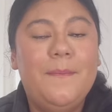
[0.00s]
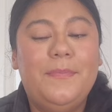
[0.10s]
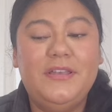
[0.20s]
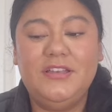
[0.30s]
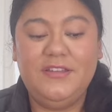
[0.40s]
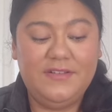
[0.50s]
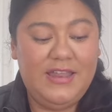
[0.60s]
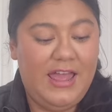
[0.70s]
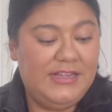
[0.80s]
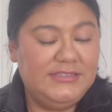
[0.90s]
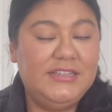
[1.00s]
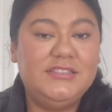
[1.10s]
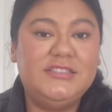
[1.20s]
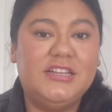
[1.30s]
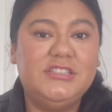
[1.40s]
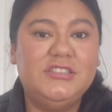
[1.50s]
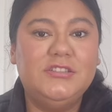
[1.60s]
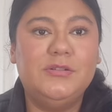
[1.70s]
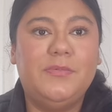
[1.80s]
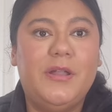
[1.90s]
but it even has like sections
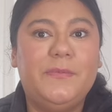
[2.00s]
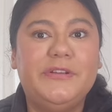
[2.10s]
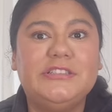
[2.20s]
in the bottom where it